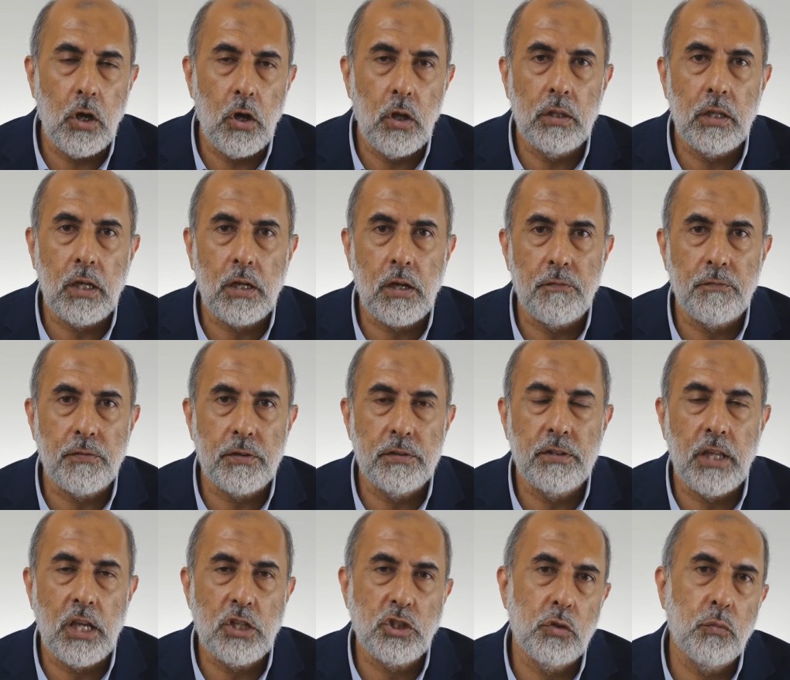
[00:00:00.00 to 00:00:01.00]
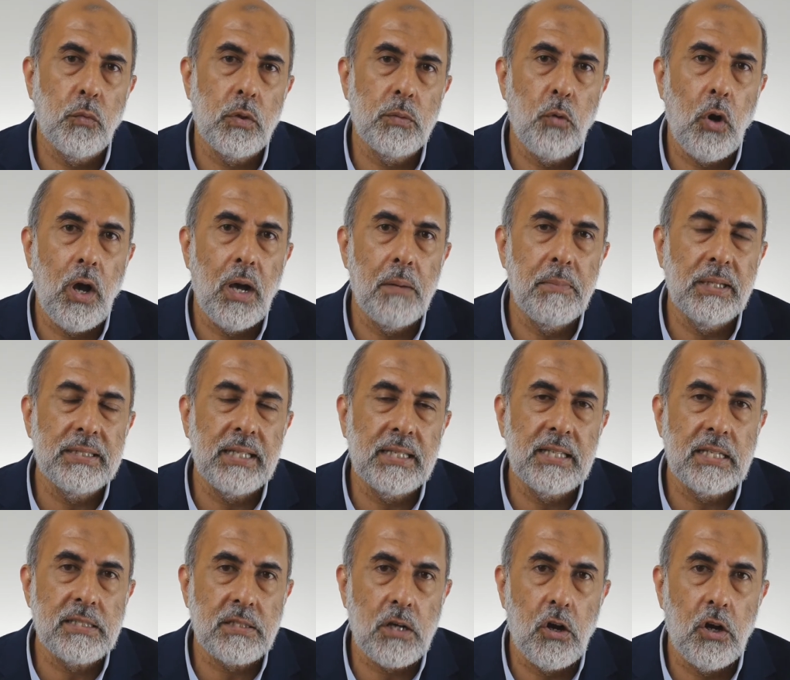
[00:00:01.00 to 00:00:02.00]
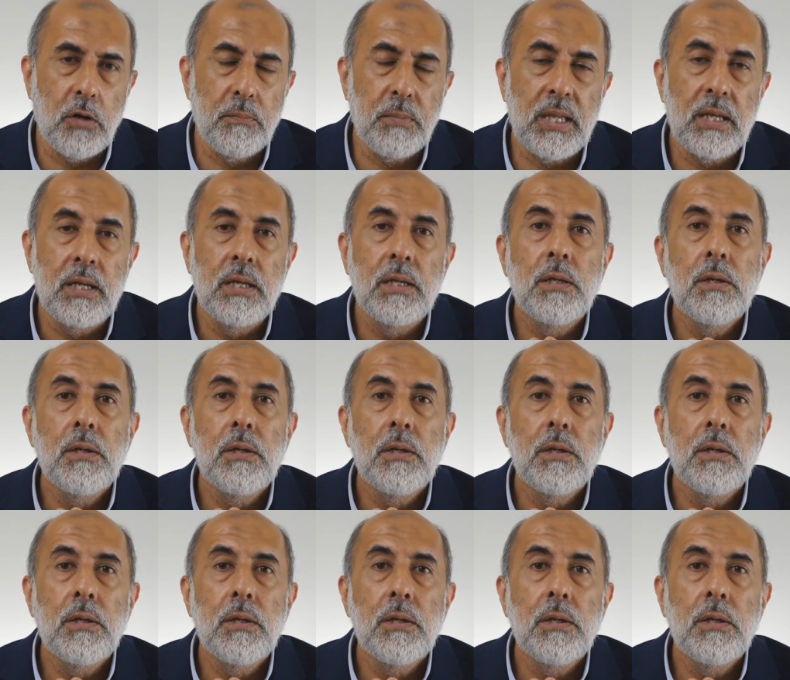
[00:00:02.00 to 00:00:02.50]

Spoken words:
only confrontation with Muhammad and his army,